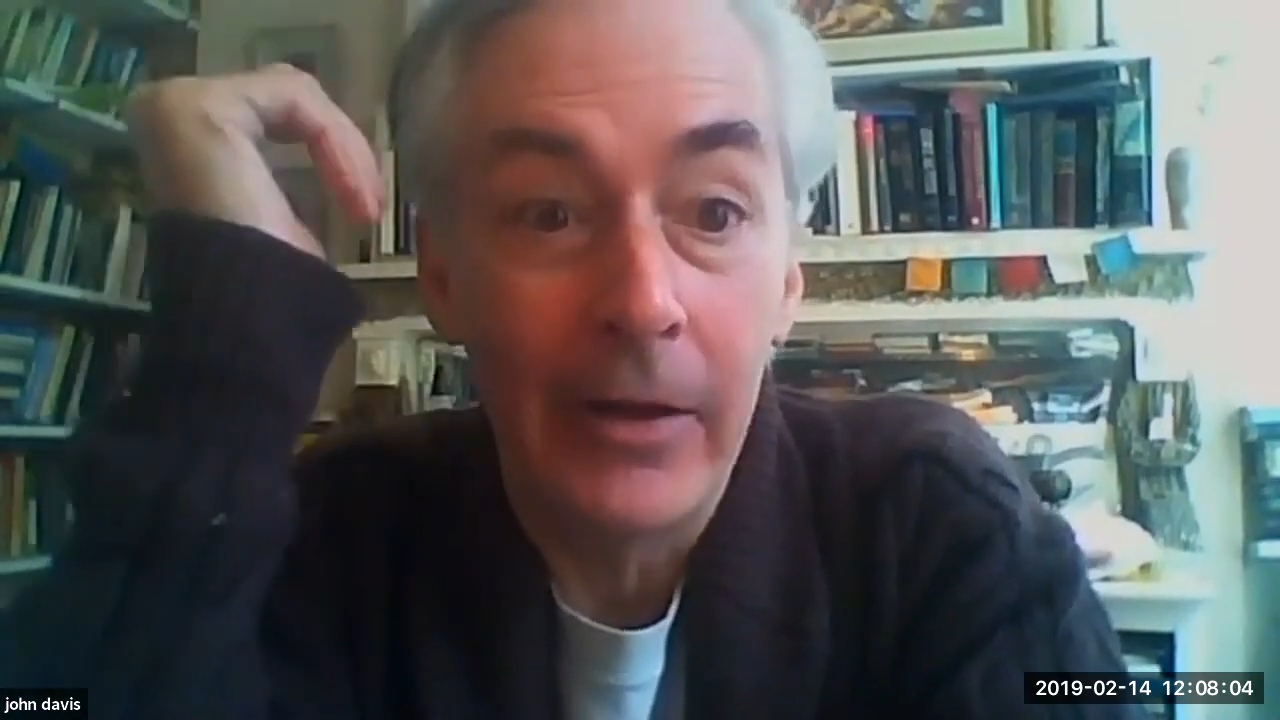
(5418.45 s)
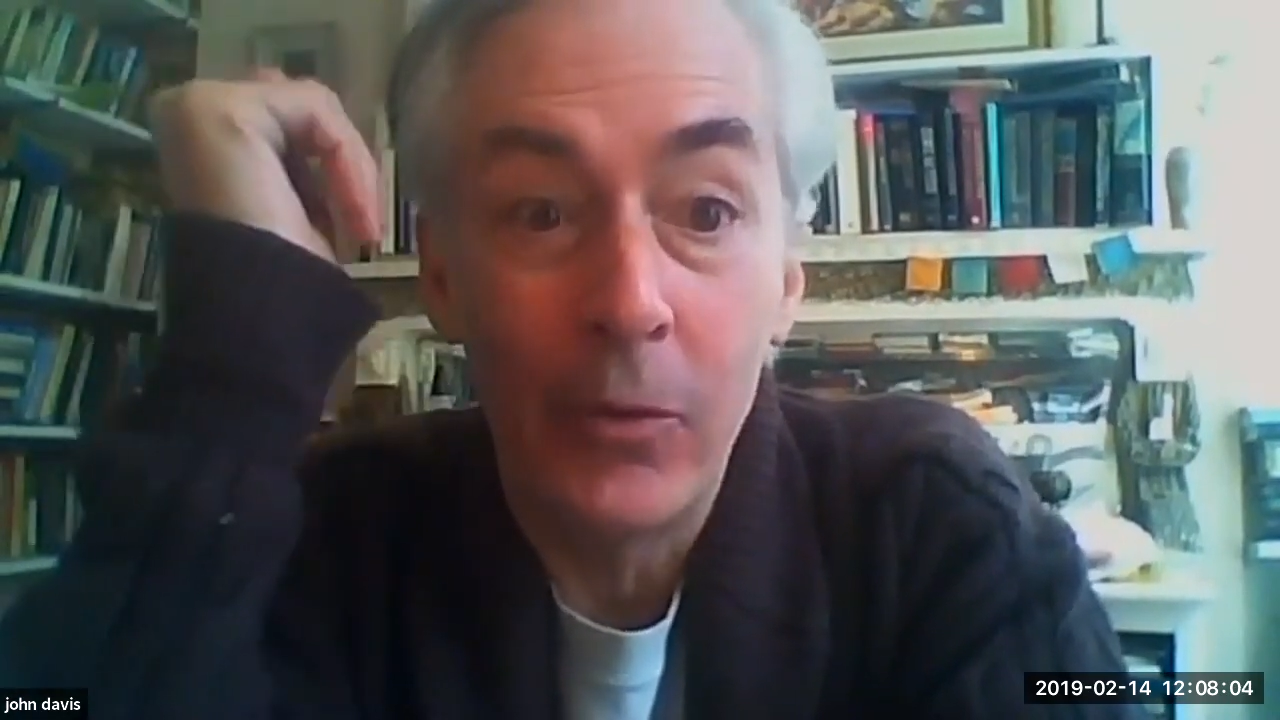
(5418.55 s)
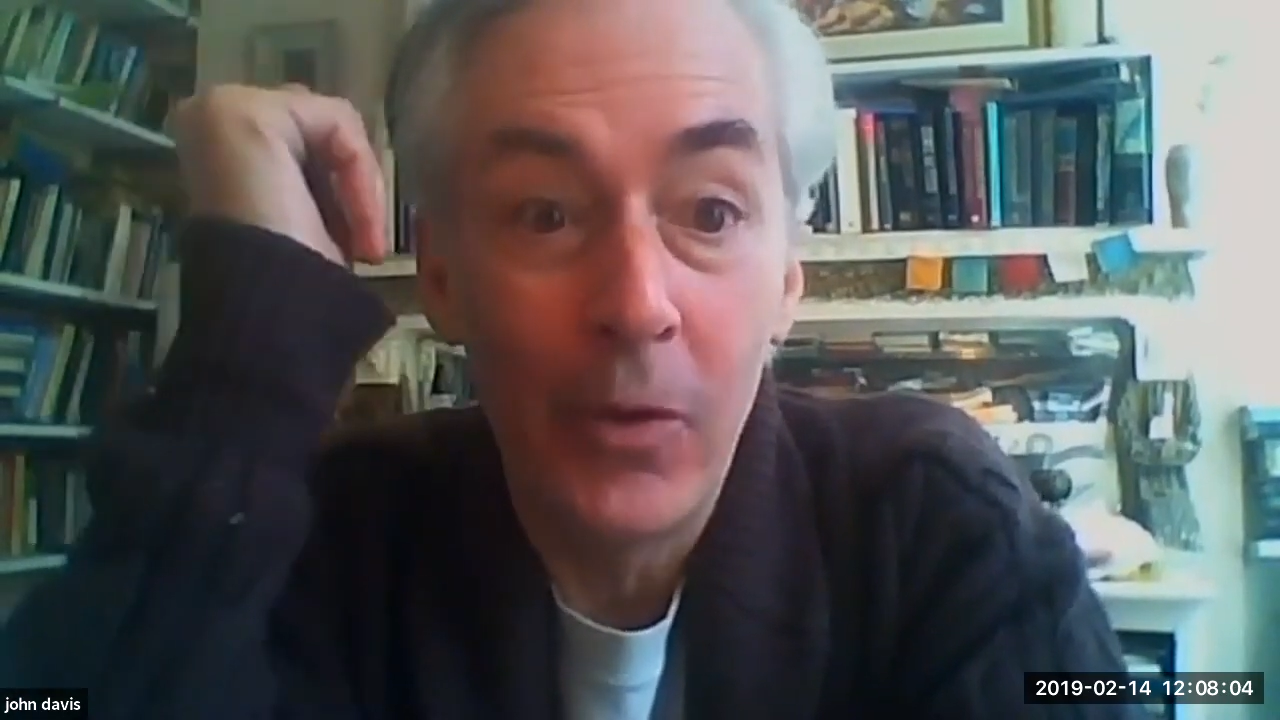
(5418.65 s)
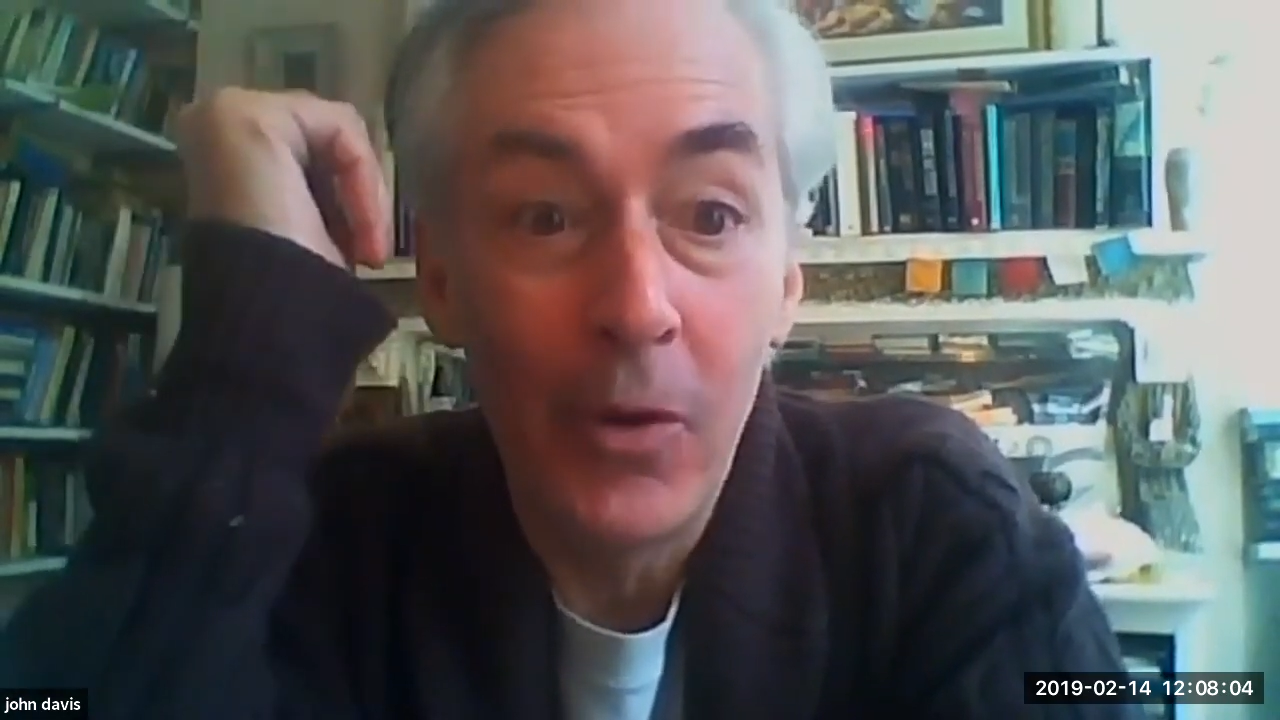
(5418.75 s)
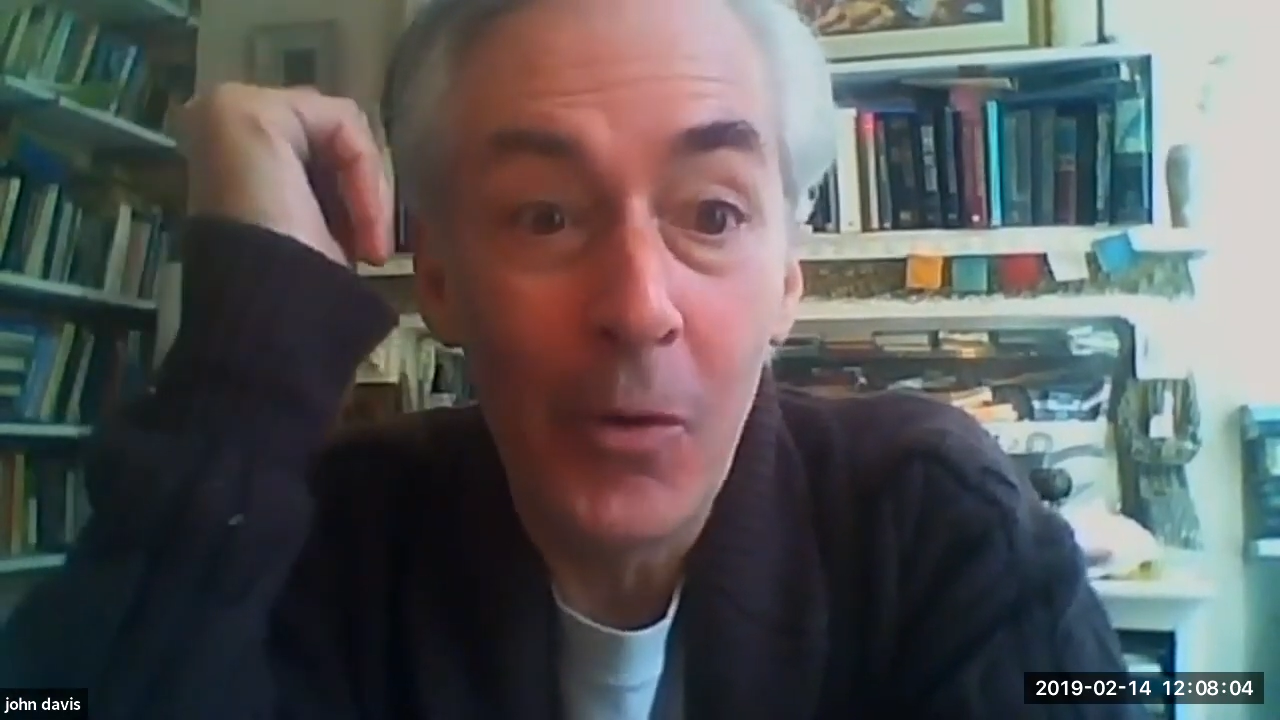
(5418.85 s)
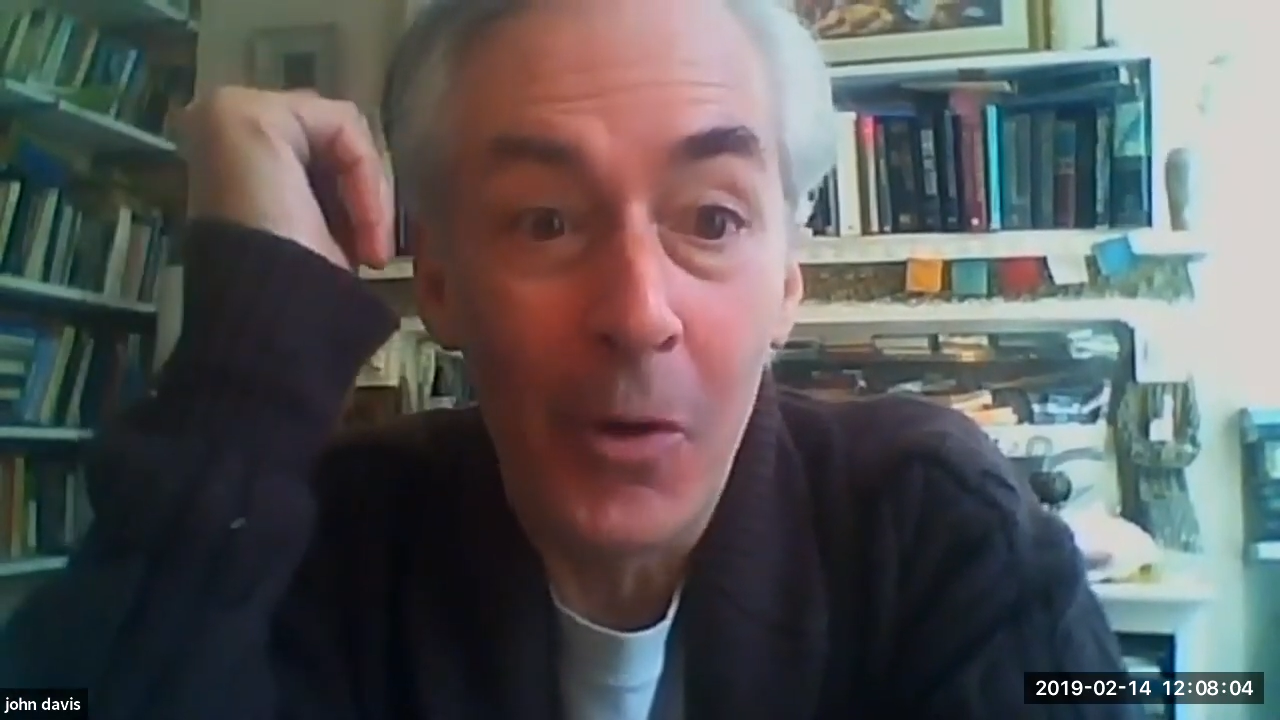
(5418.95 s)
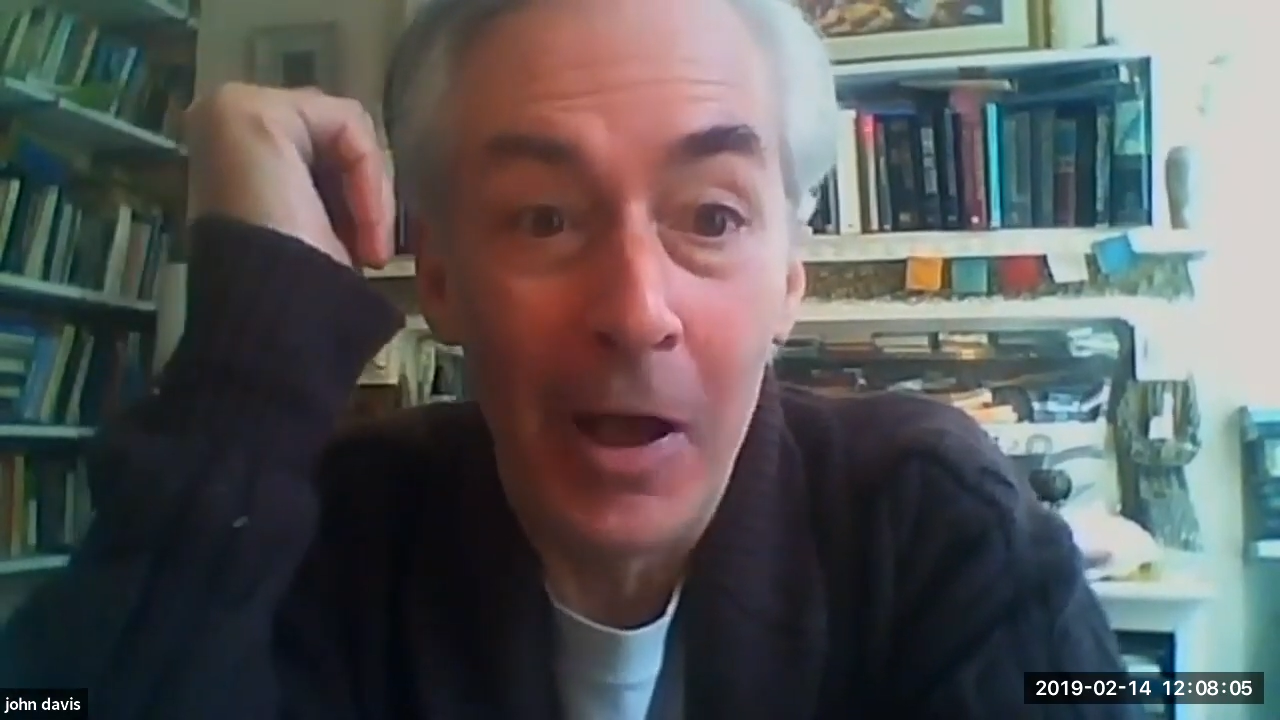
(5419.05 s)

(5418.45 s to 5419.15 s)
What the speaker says: don't know.